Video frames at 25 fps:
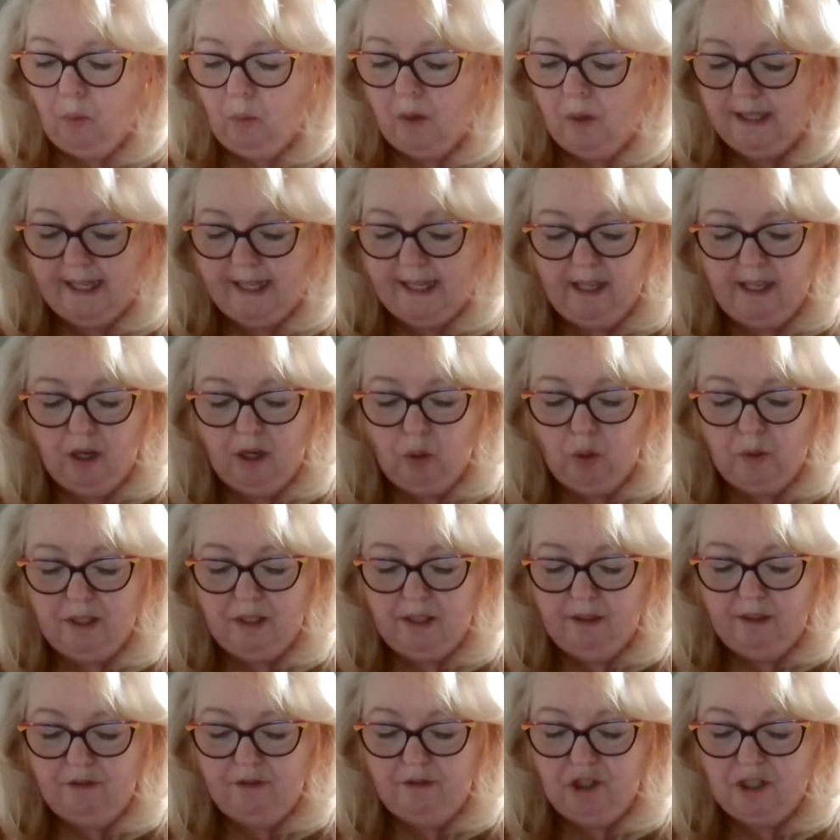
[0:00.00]
While I owe a
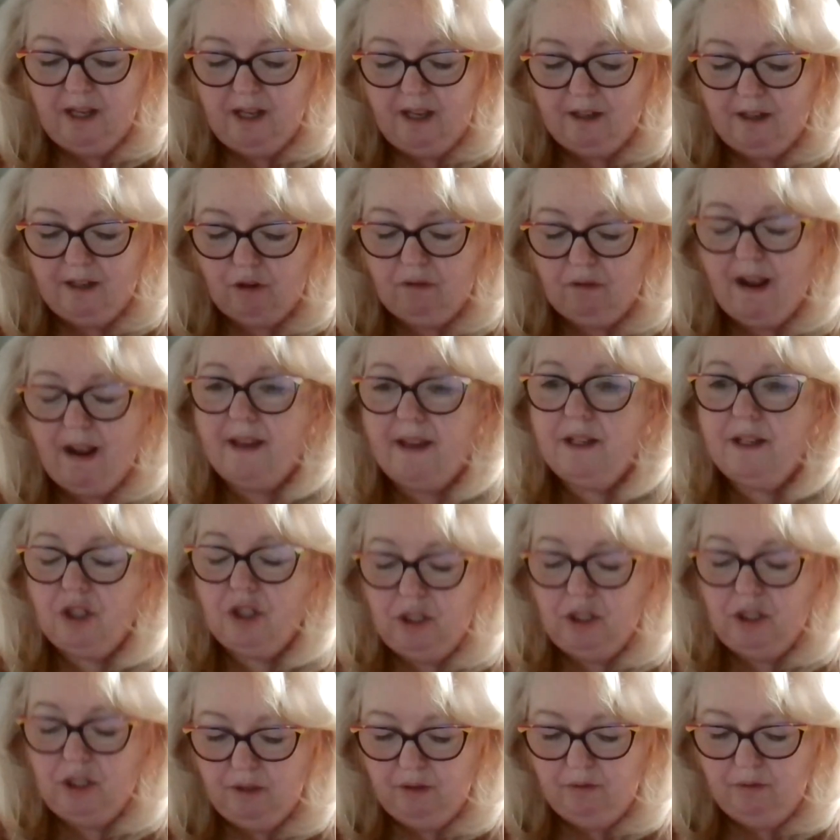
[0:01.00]
huge debt of
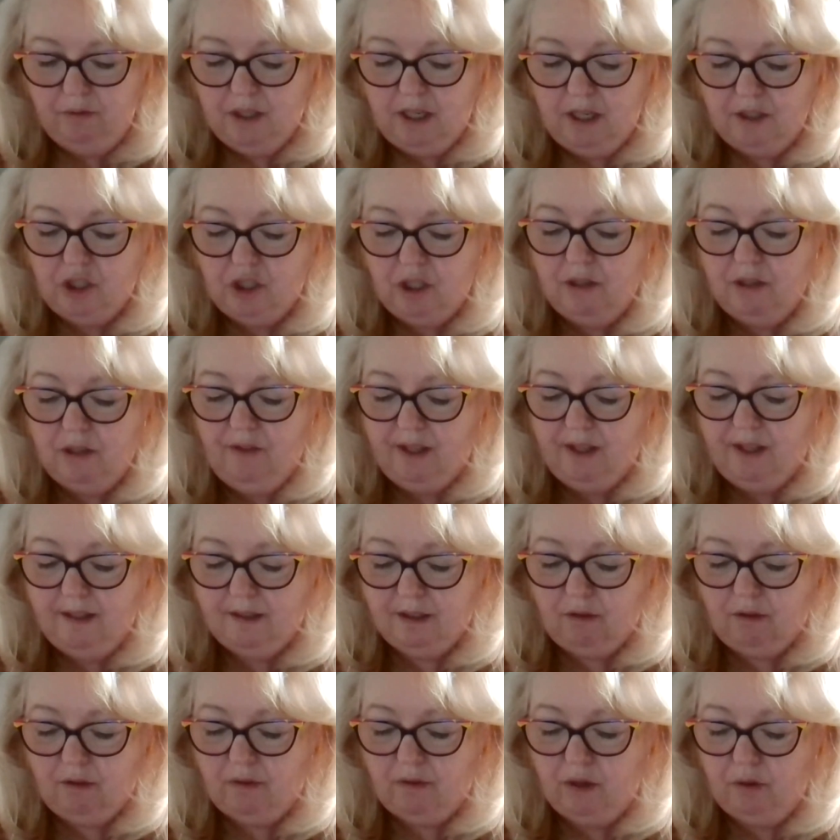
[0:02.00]
gratitude to
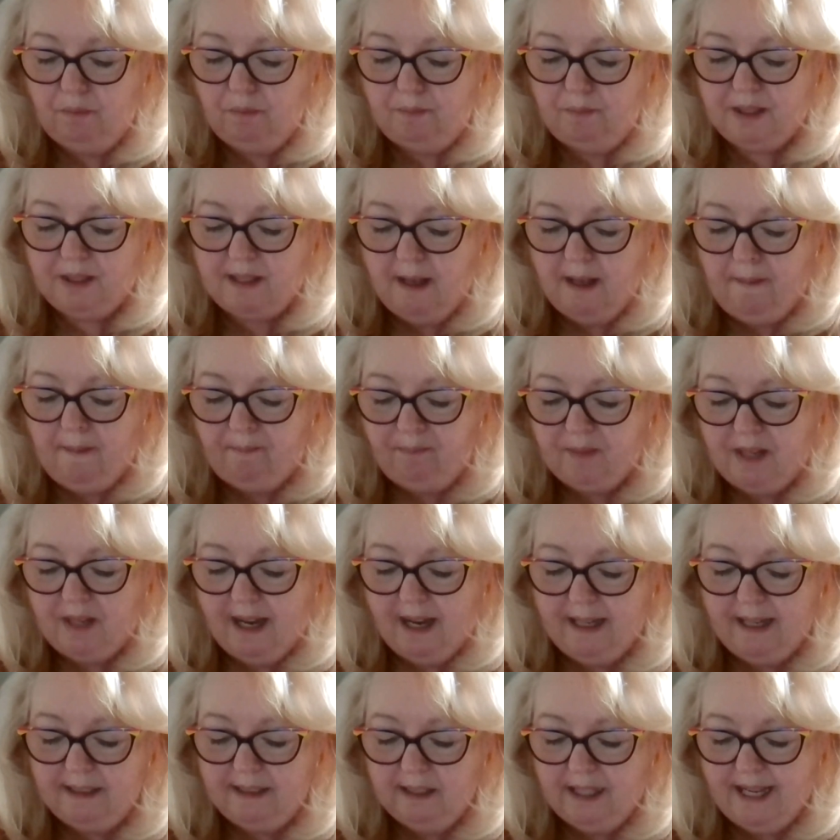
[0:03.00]
these groups,
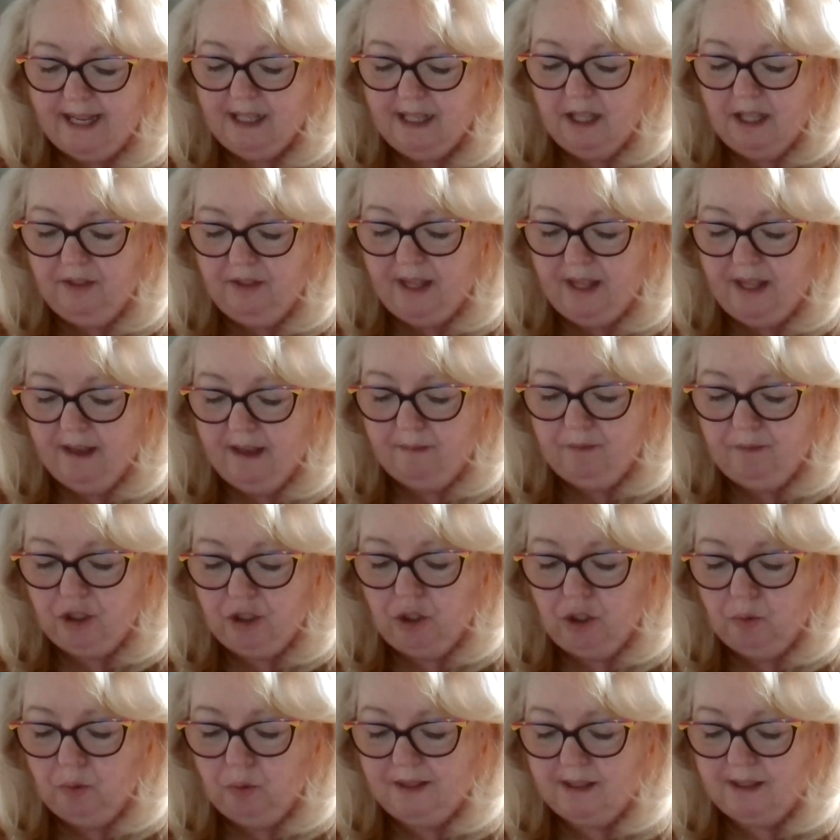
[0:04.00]
I liken them
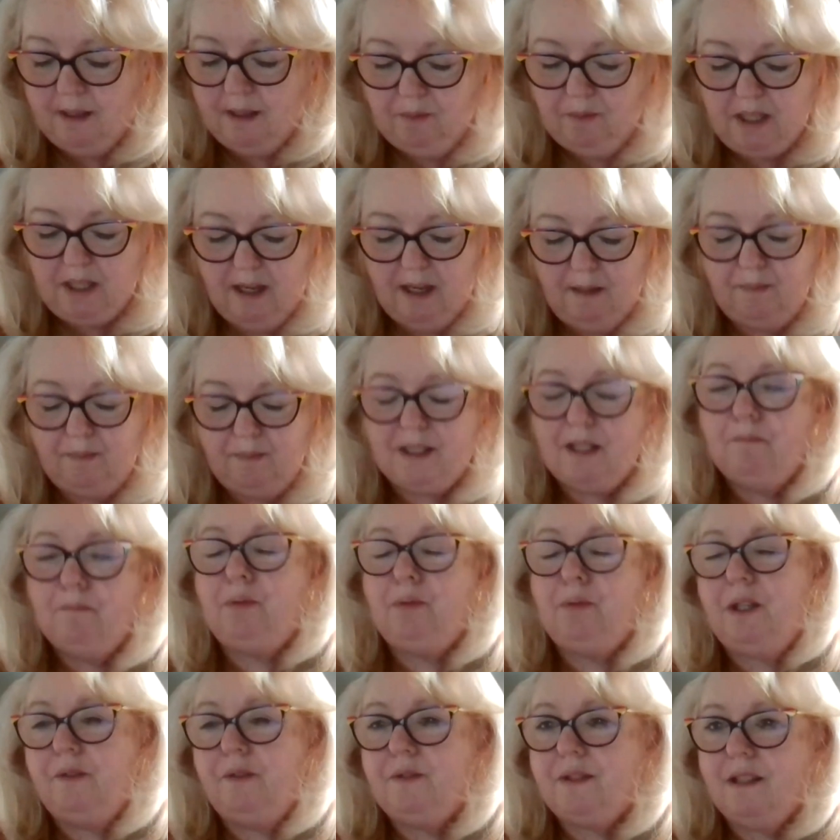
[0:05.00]
to a sometimes
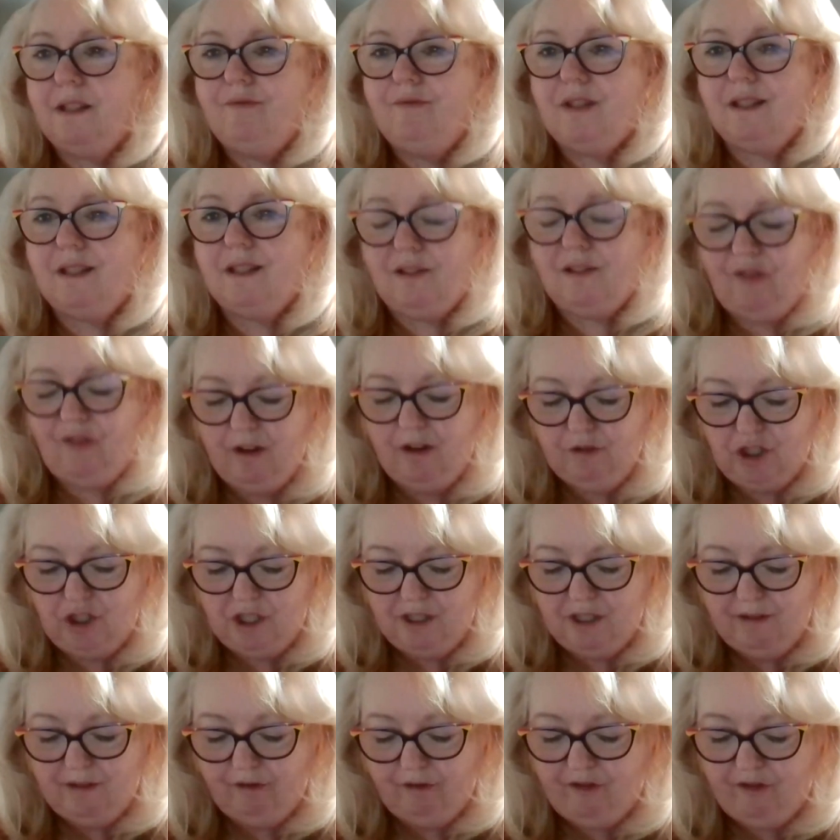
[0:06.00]
abusive,
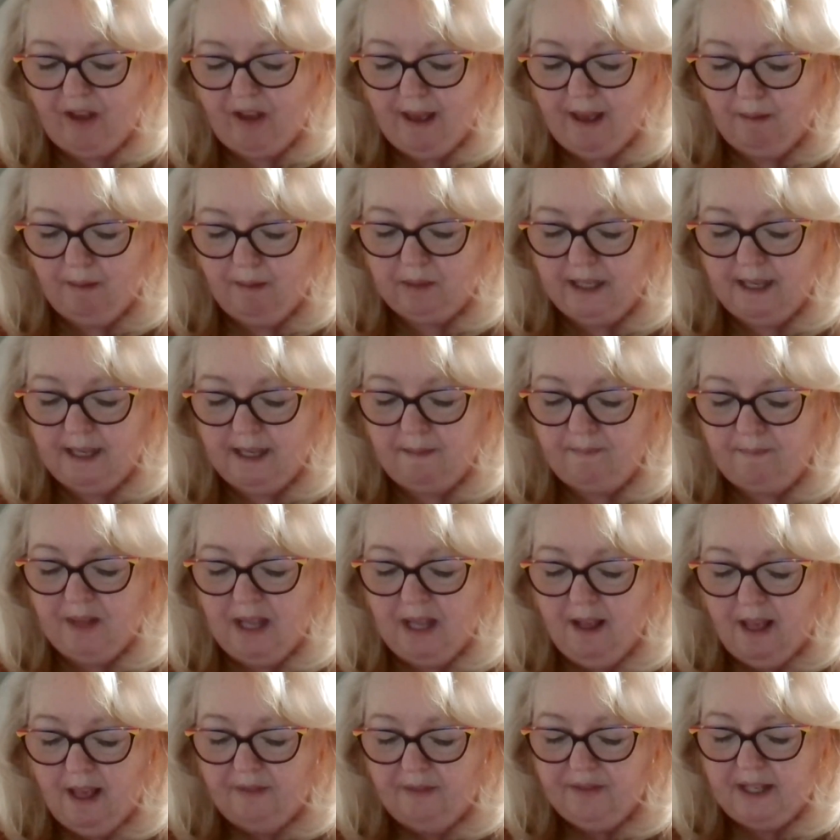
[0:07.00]
dysfunctional family
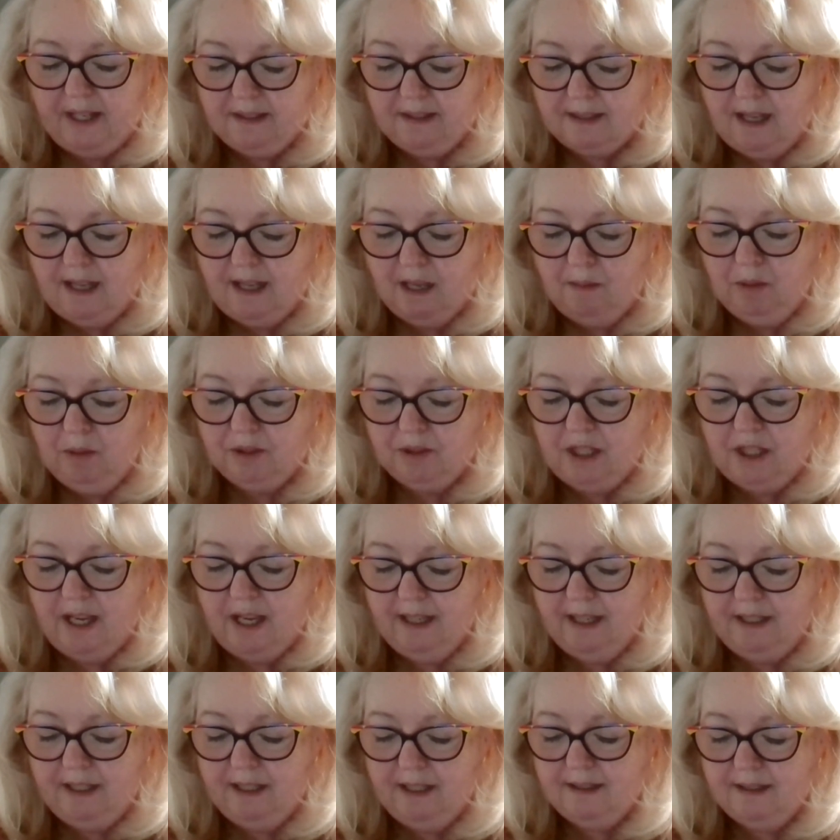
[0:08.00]
that
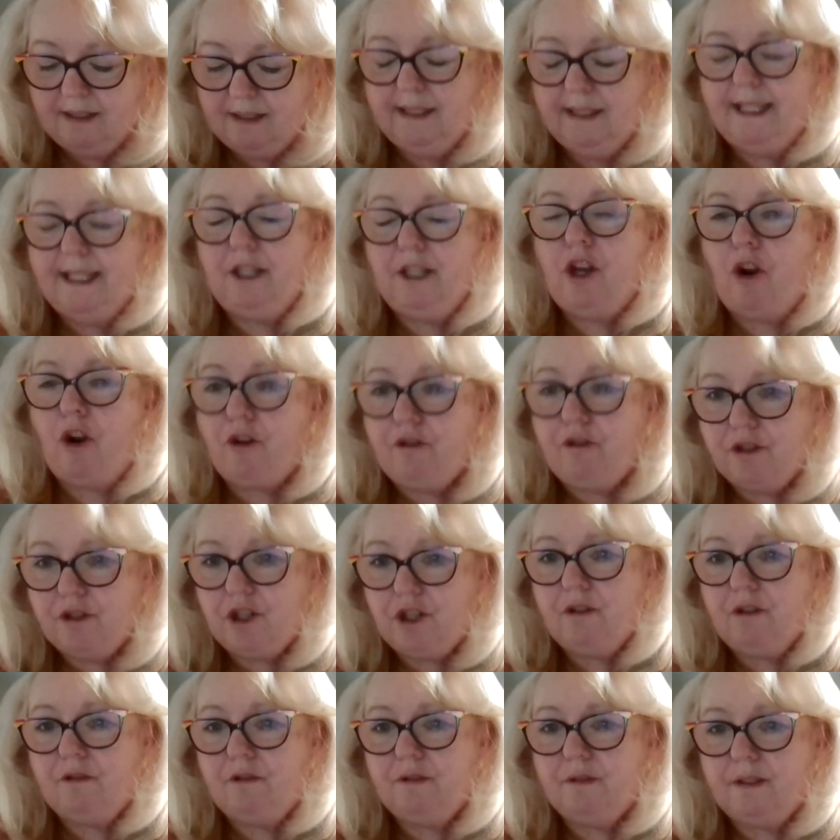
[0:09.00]
simultaneously
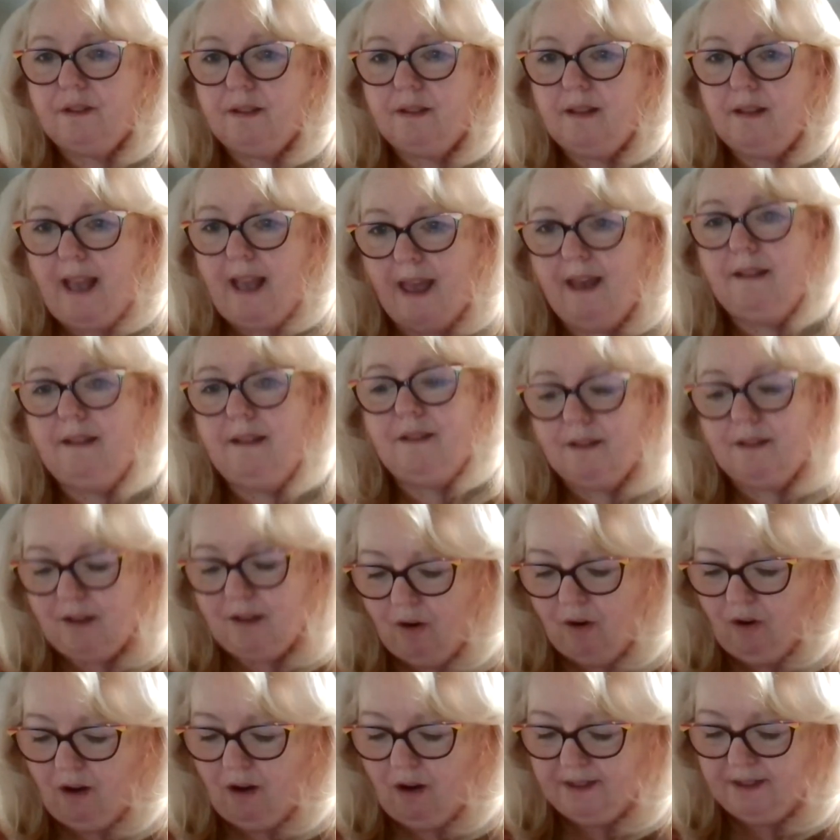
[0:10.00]
nurtures and
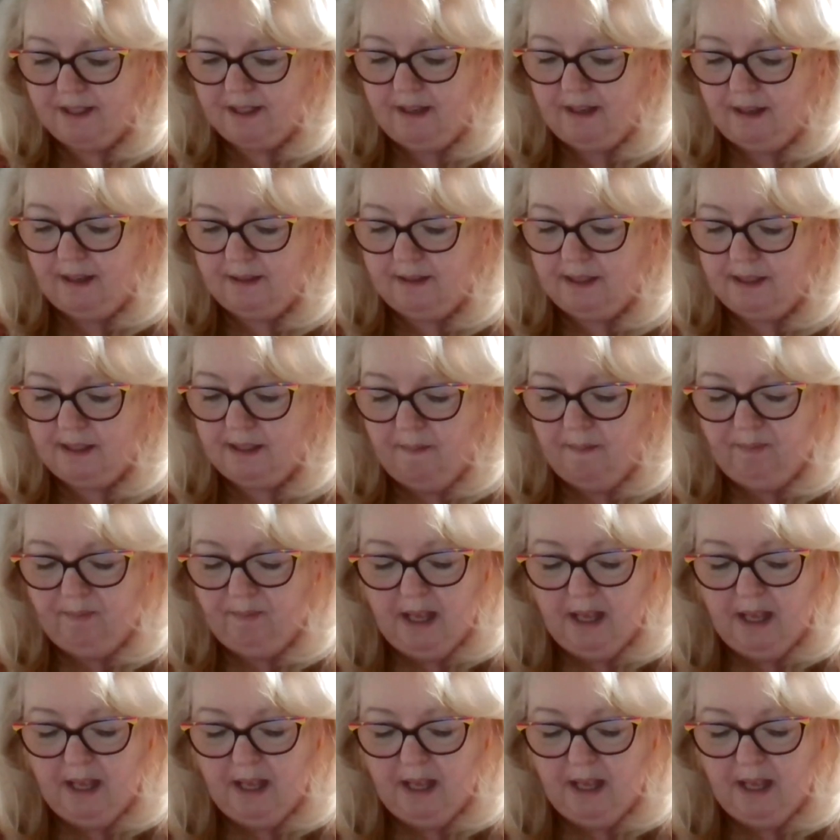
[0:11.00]
scars us.